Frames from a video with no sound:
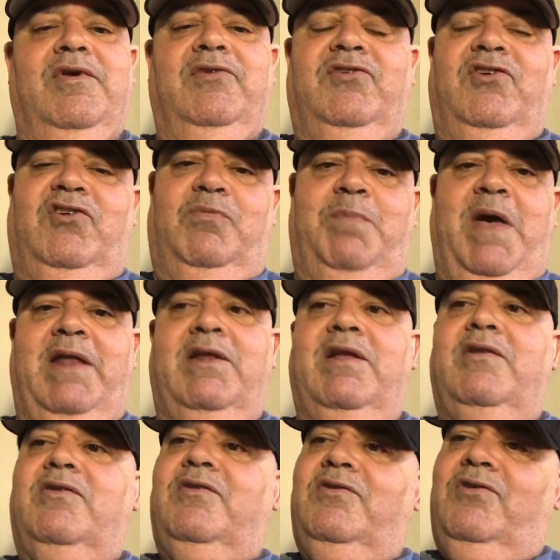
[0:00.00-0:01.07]
Suspend it
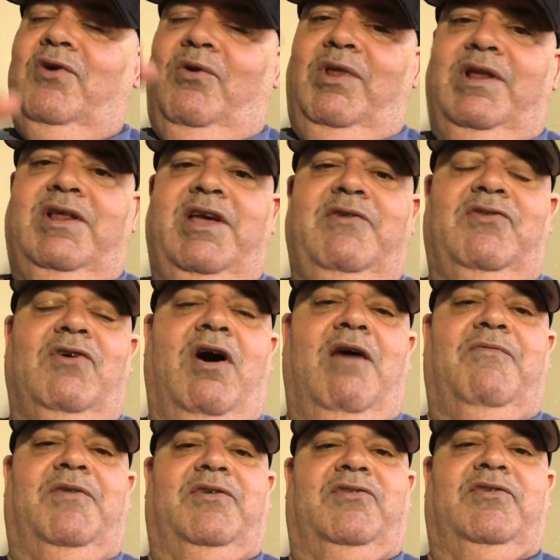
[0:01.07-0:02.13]
till he leaves
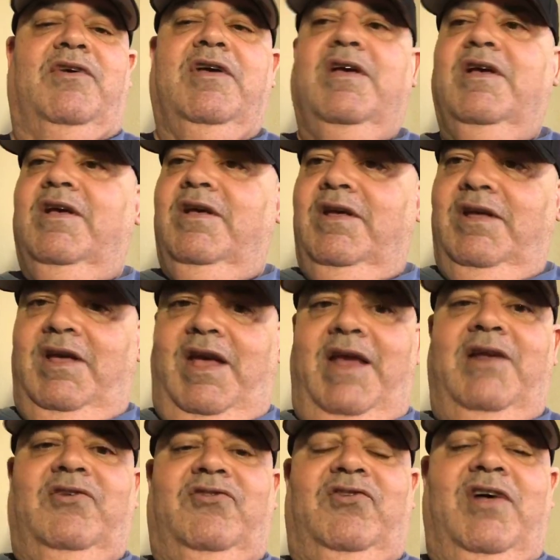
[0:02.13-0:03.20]
office. And
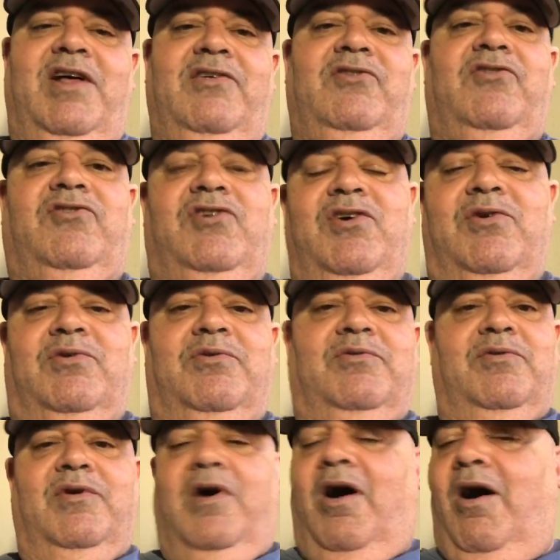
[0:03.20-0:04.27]
his sons too.
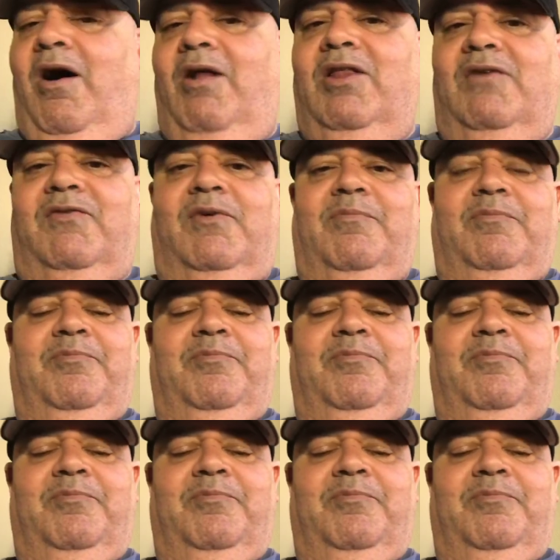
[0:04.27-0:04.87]
All of them.